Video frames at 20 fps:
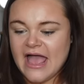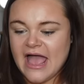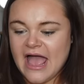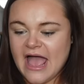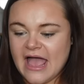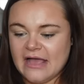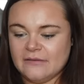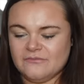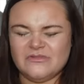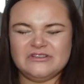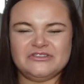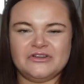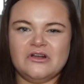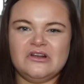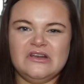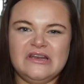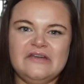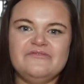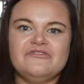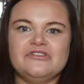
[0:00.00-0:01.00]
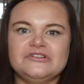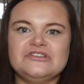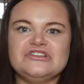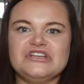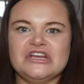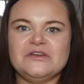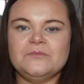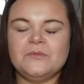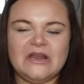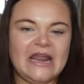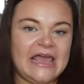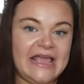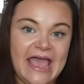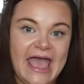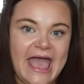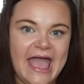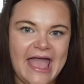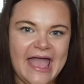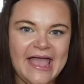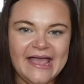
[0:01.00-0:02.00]
um, well not literal shit but like
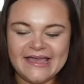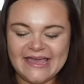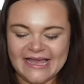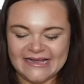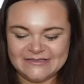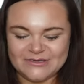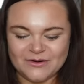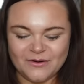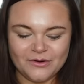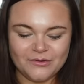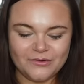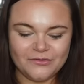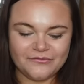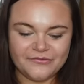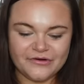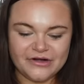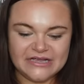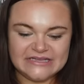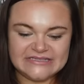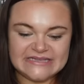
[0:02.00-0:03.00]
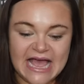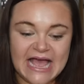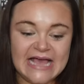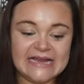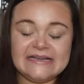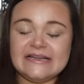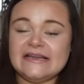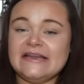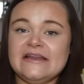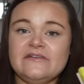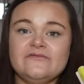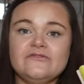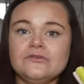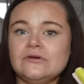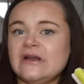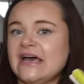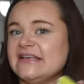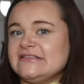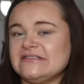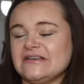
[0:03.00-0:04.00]
hair gets all over us and lint
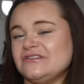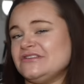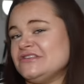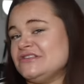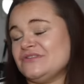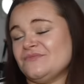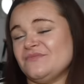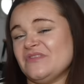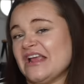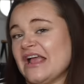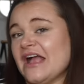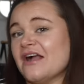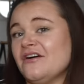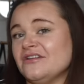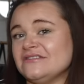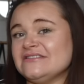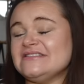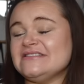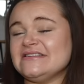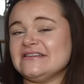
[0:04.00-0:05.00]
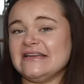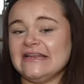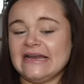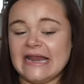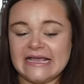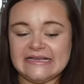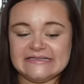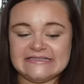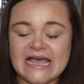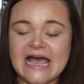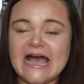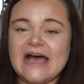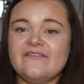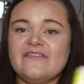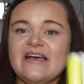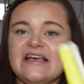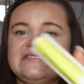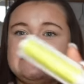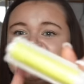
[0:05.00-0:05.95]
rollers are just something I constantly like to have I've